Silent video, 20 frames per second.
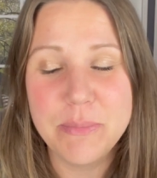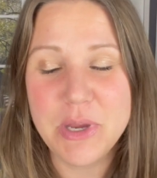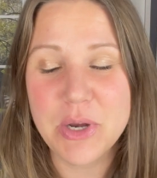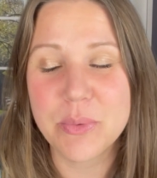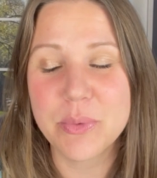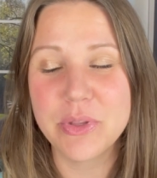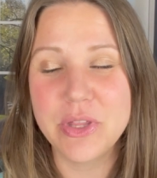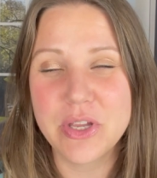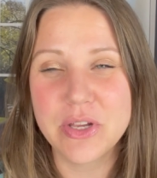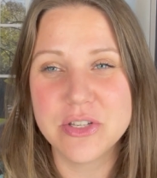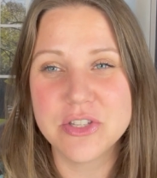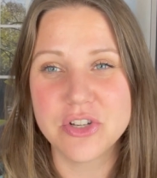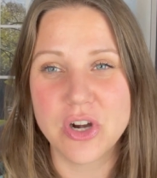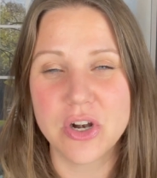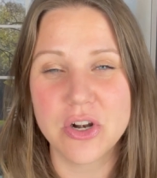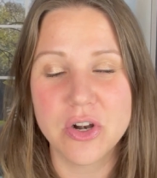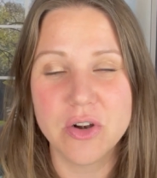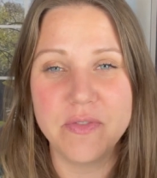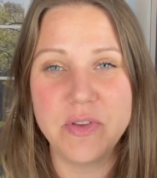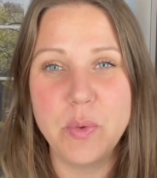be a really good
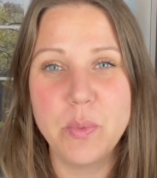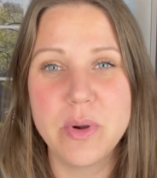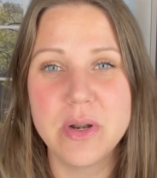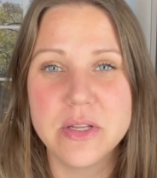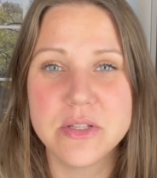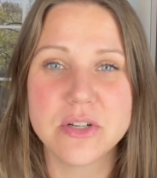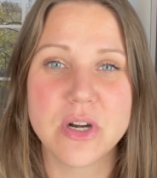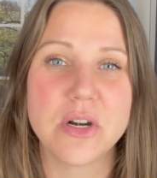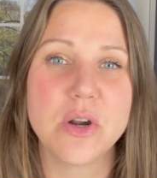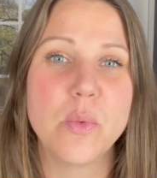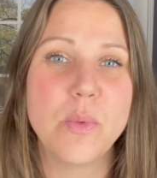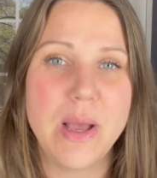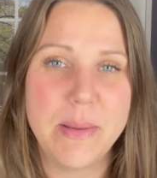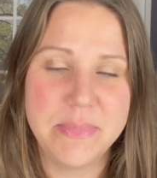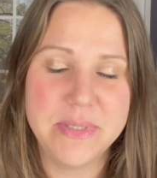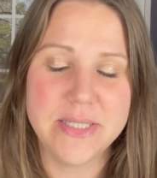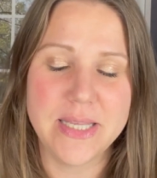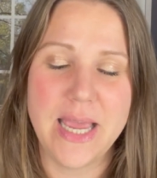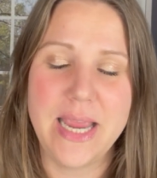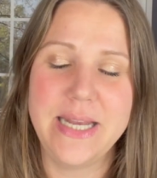starter if you want to start a
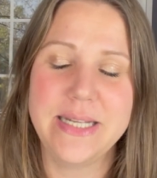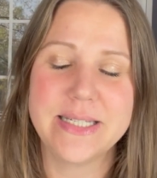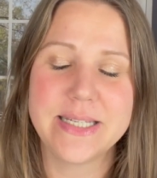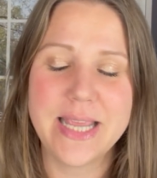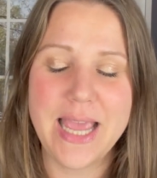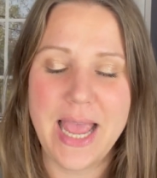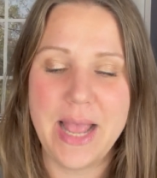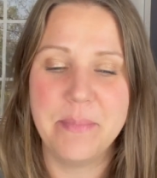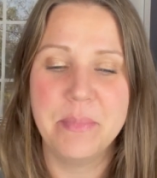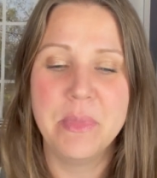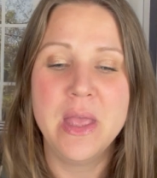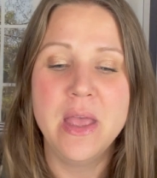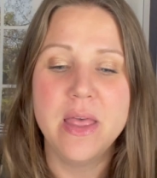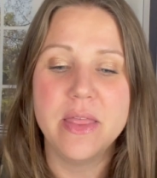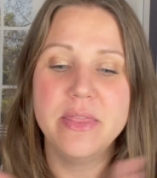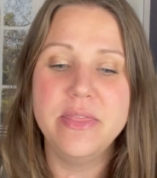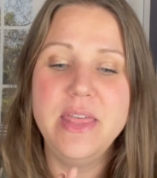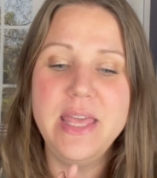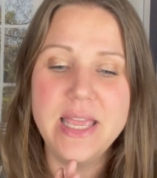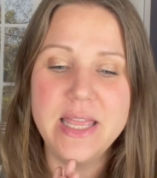website. Okay,
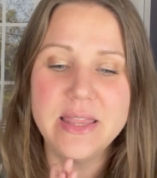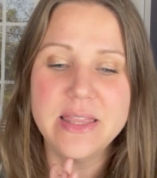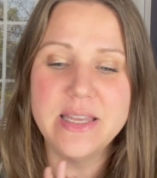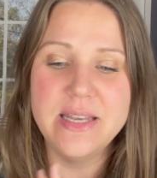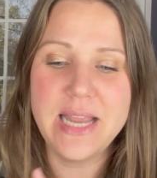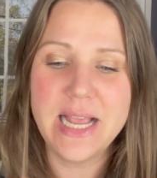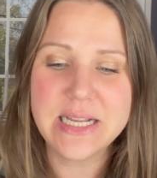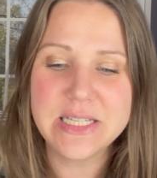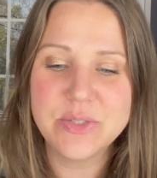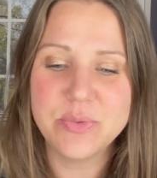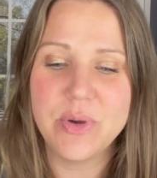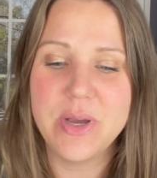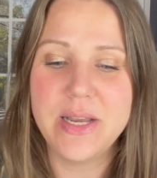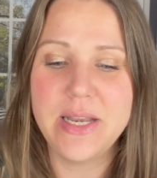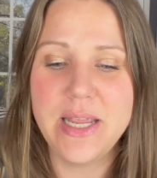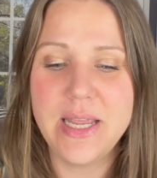then the next one